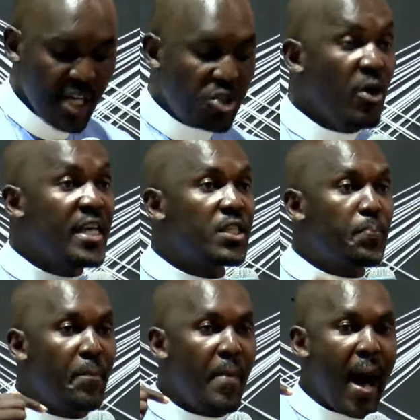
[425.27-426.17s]
So he's
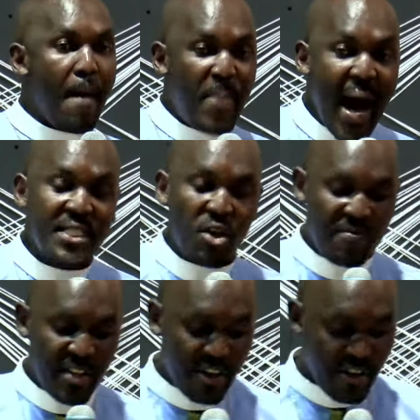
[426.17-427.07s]
a part
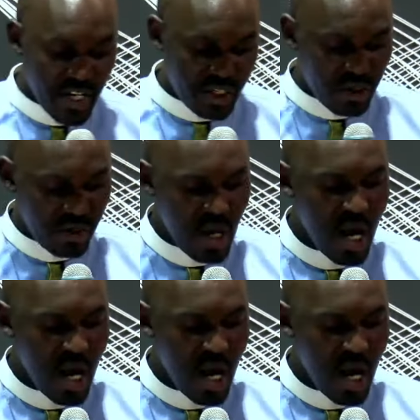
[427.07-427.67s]
of the creation